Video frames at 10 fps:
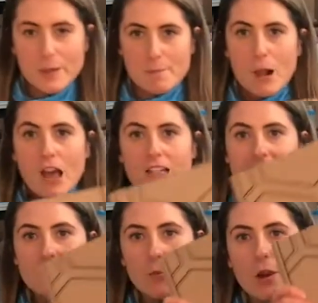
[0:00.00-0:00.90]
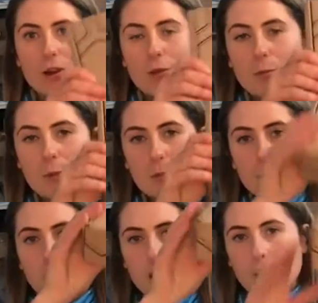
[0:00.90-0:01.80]
plus, and where
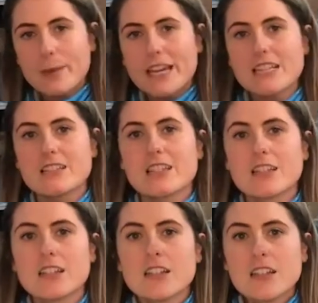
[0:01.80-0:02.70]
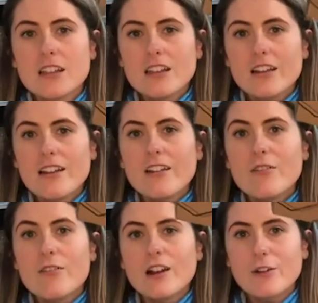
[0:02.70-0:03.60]
you're based,
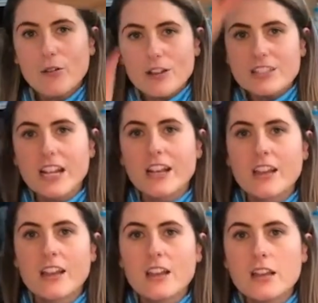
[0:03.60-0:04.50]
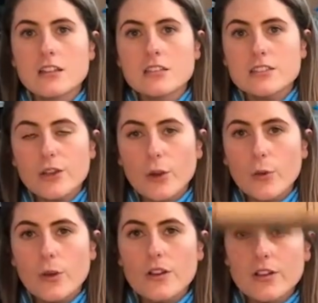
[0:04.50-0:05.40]
and where you're watching.
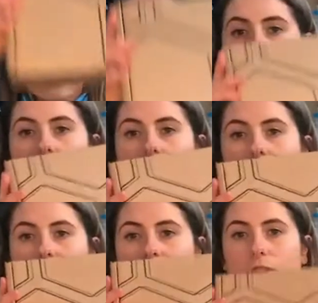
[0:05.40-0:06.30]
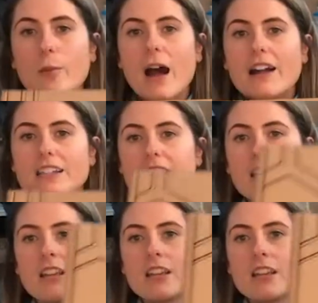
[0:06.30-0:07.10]
So this is our packaging,